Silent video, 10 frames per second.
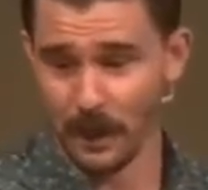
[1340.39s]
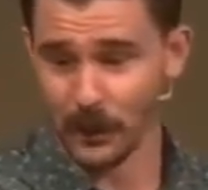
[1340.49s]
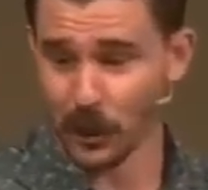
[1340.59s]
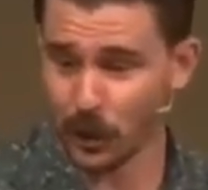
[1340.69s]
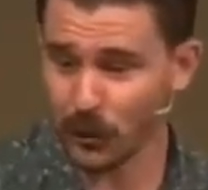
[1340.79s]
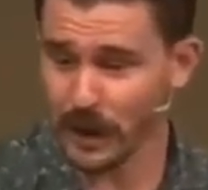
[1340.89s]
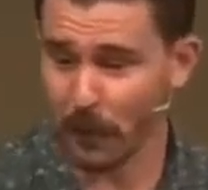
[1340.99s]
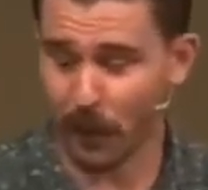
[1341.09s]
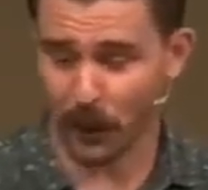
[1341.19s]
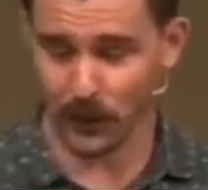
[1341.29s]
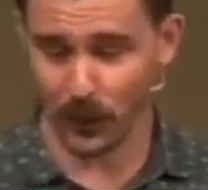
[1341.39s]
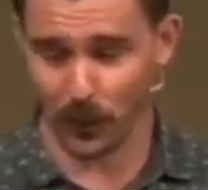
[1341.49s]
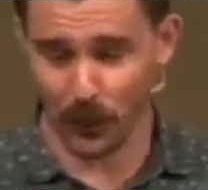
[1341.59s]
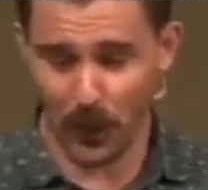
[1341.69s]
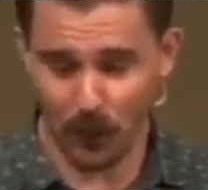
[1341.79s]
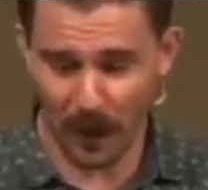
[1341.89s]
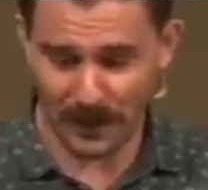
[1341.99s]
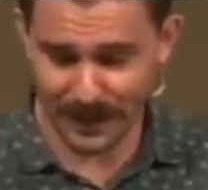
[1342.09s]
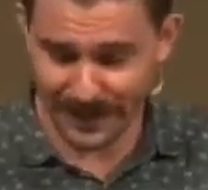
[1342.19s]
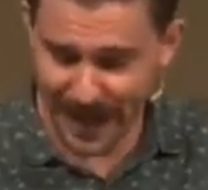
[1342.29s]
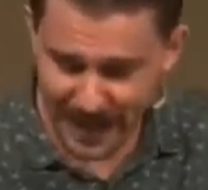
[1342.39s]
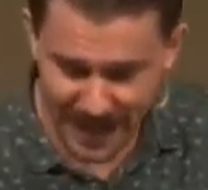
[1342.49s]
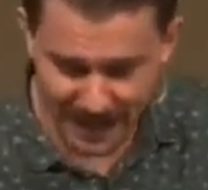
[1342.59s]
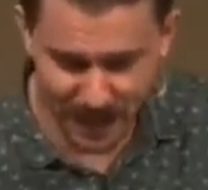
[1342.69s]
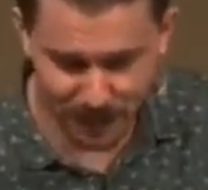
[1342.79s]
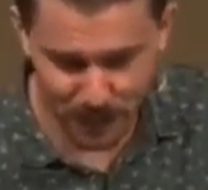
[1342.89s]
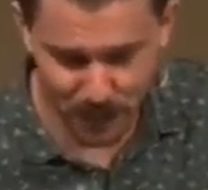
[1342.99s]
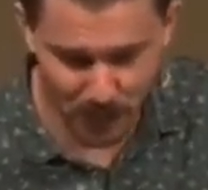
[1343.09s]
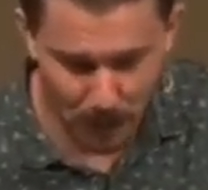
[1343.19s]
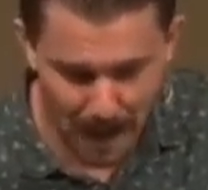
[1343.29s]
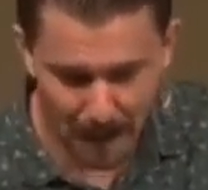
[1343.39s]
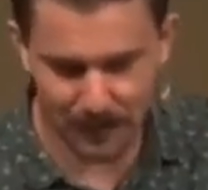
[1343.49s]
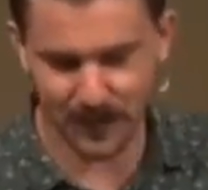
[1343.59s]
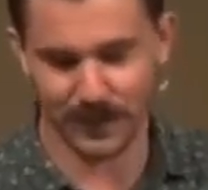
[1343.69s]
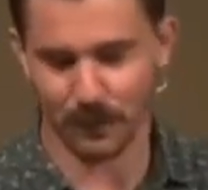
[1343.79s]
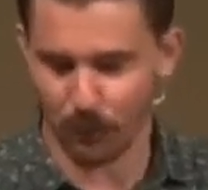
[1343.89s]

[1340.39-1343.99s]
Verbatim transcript: So, John the Apostle writes decades after John the Baptist,